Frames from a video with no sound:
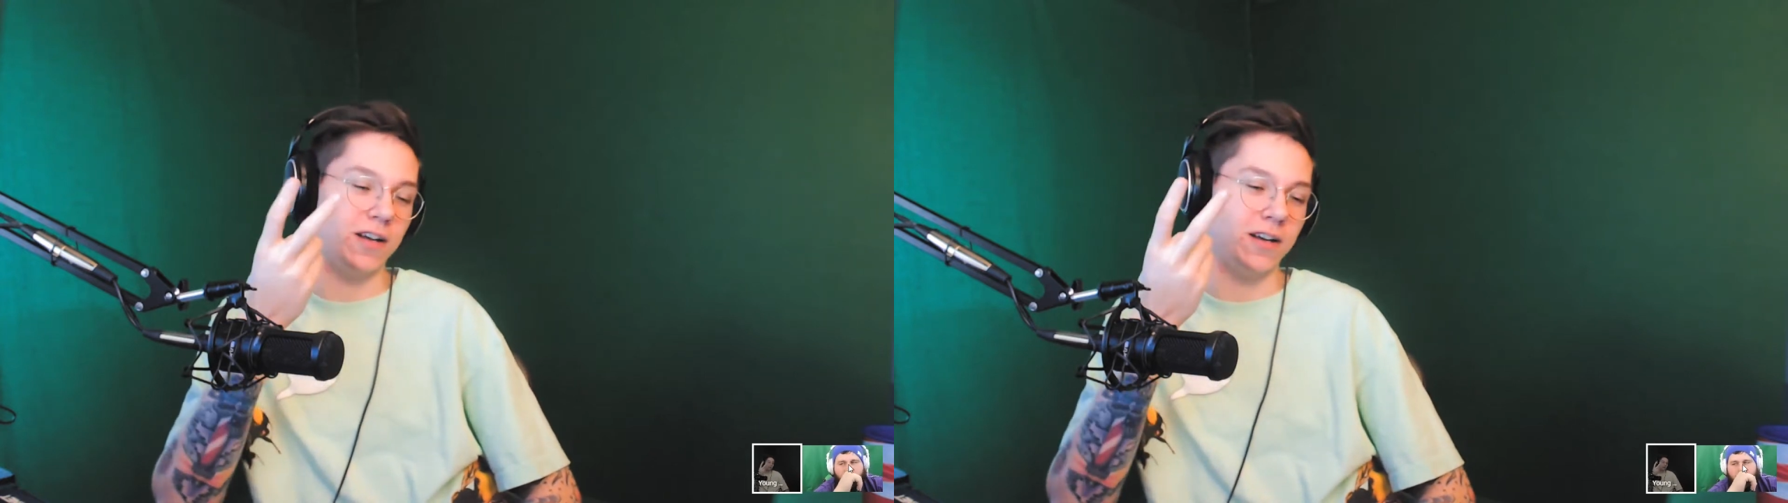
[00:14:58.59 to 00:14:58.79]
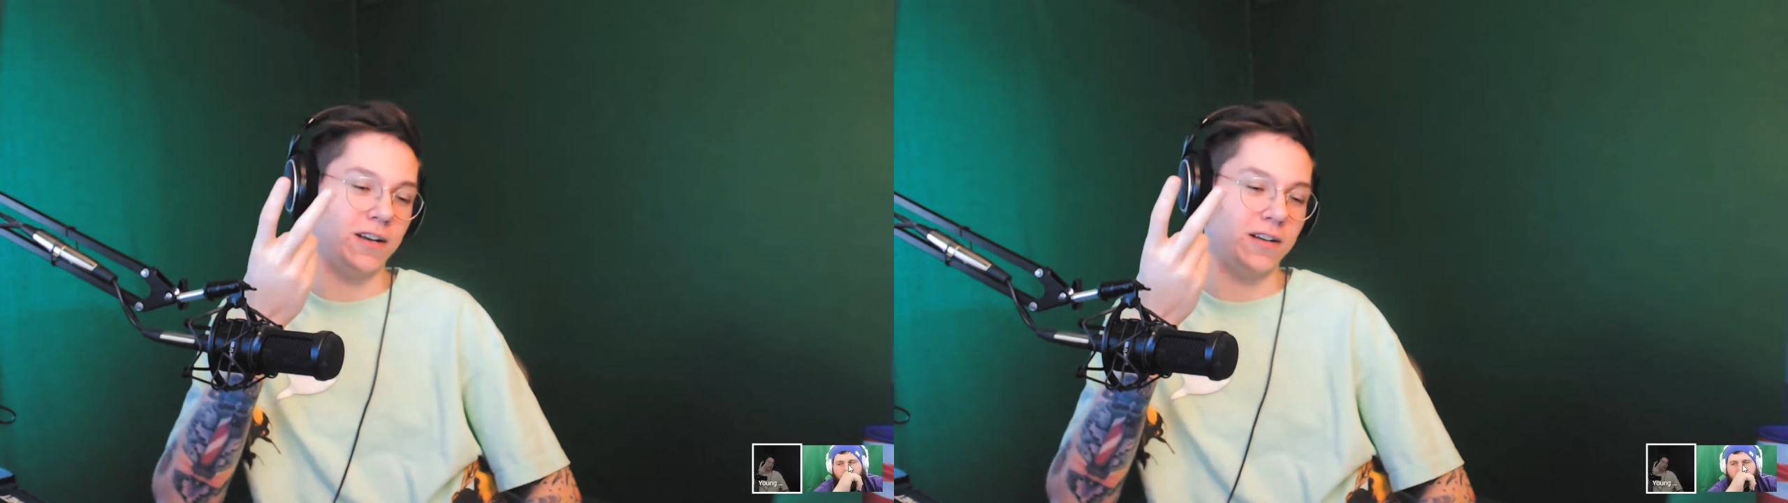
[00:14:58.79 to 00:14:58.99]

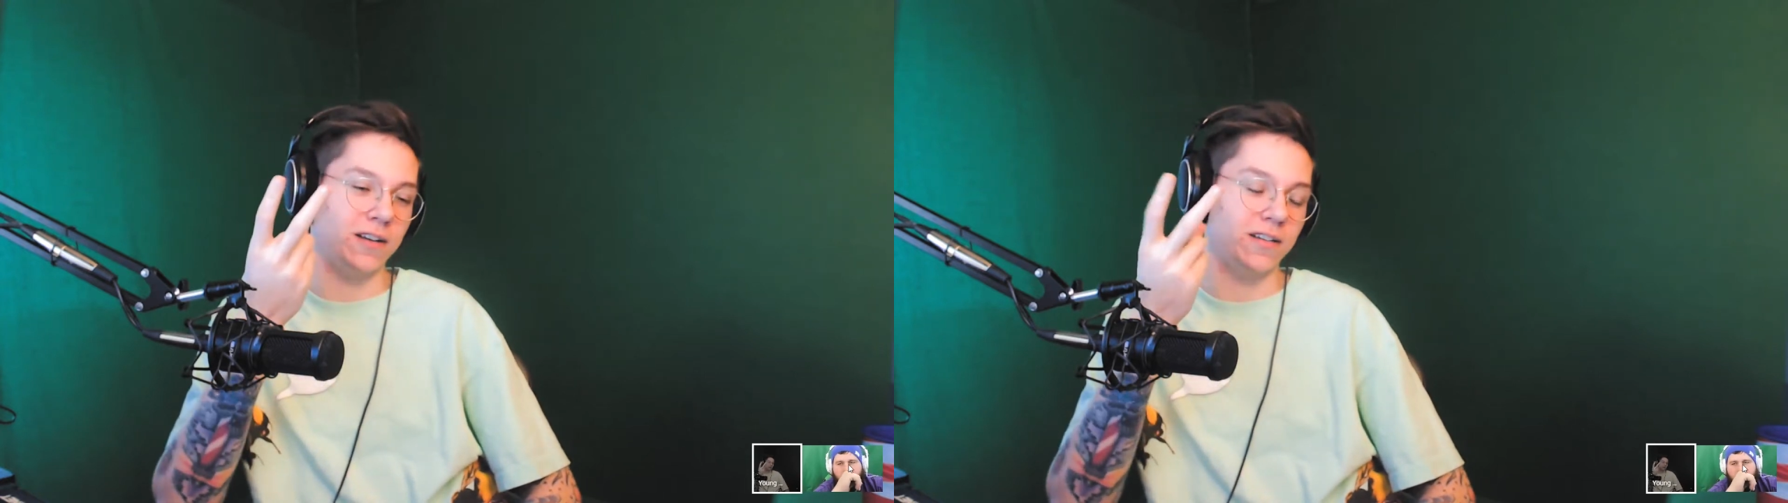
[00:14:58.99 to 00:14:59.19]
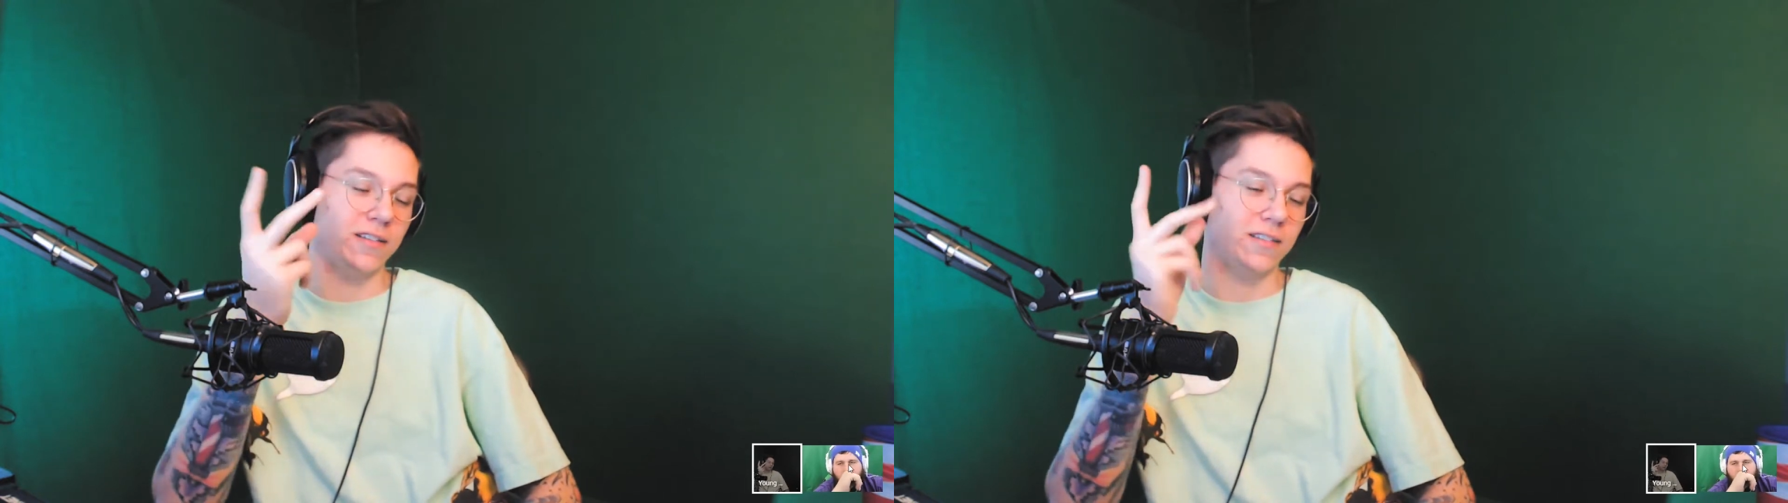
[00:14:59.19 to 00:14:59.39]

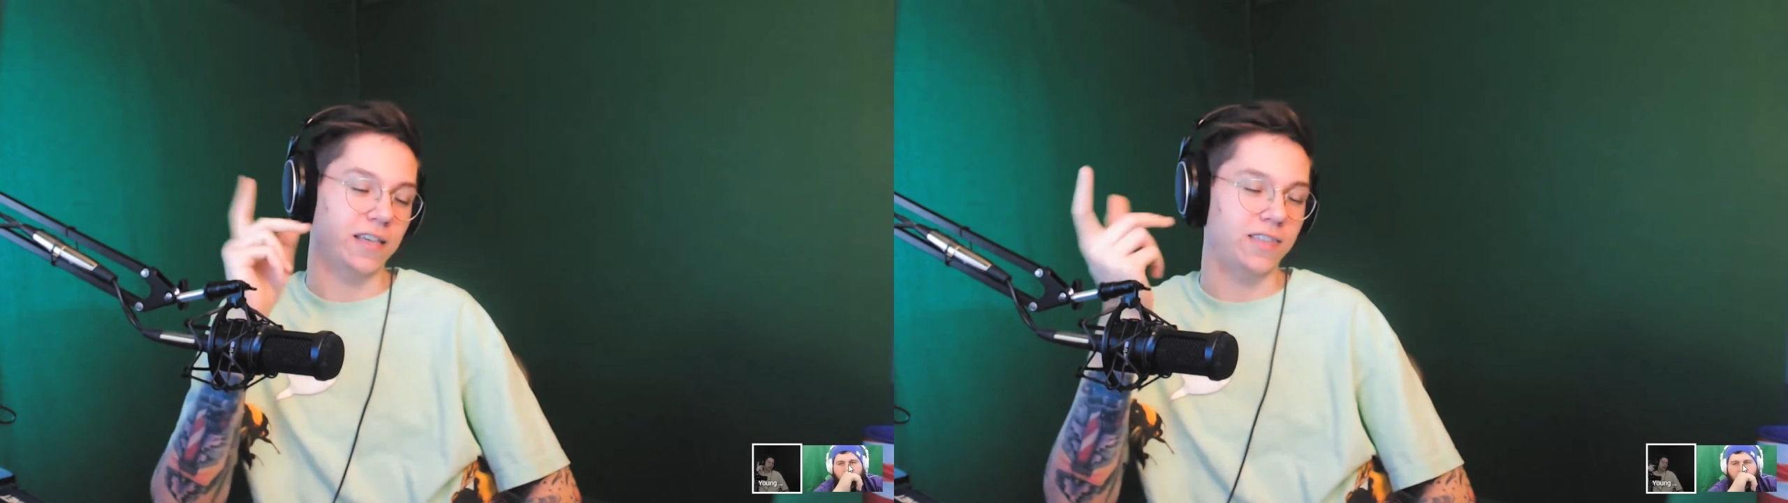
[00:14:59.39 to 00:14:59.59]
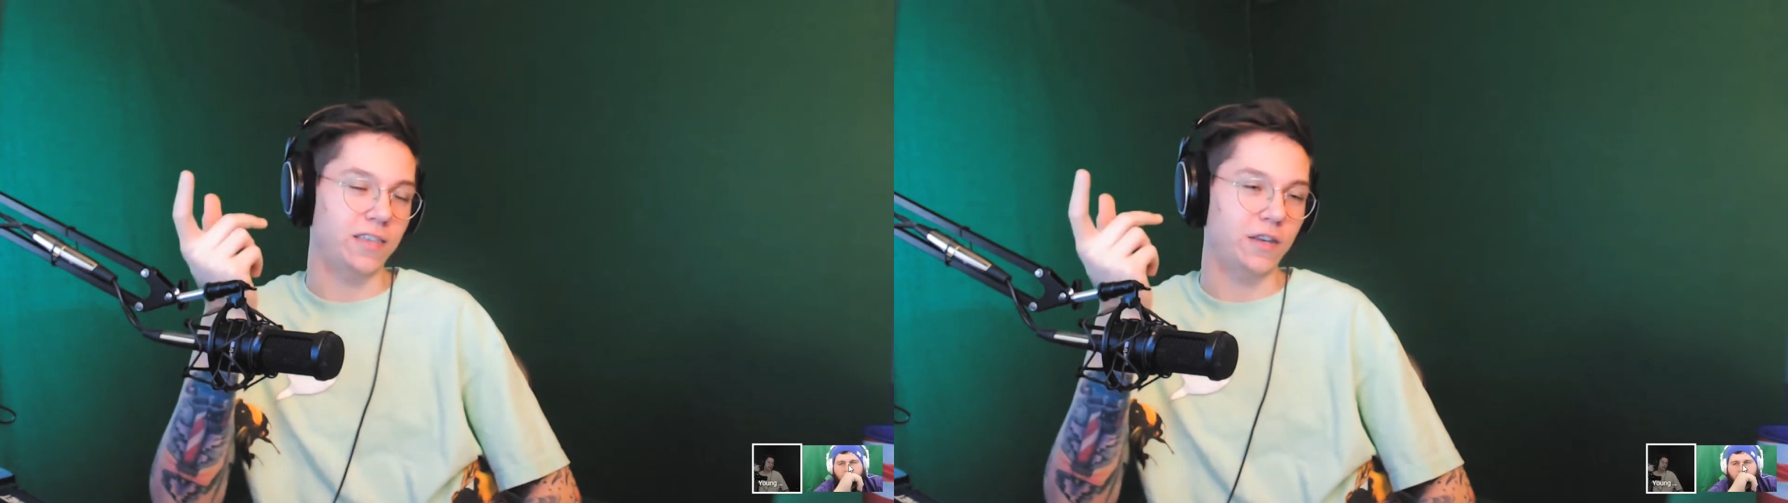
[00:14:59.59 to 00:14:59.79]

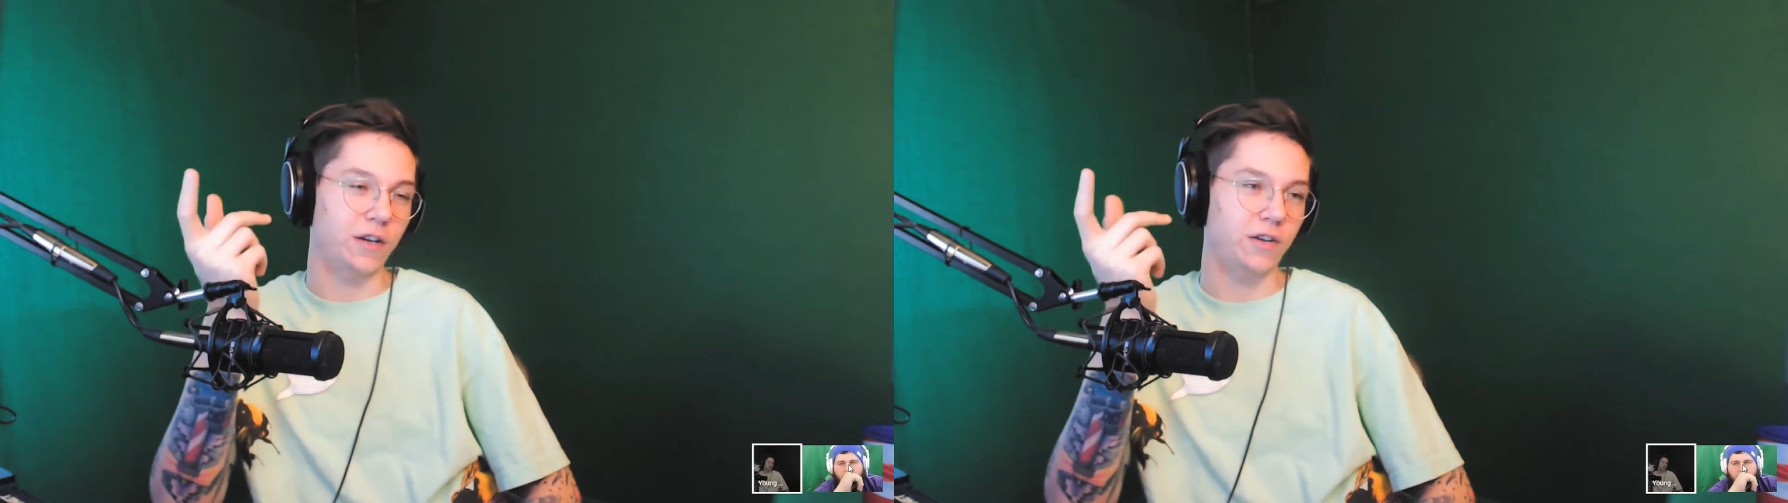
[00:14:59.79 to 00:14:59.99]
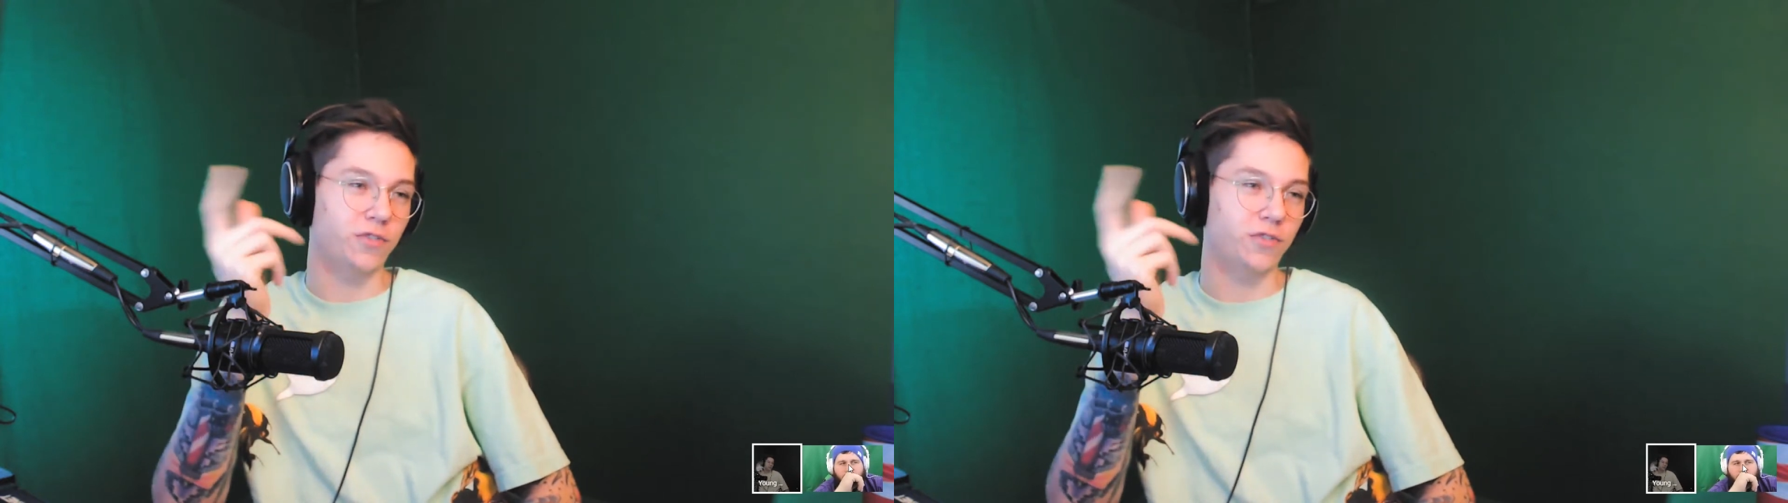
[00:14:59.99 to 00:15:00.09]
like theater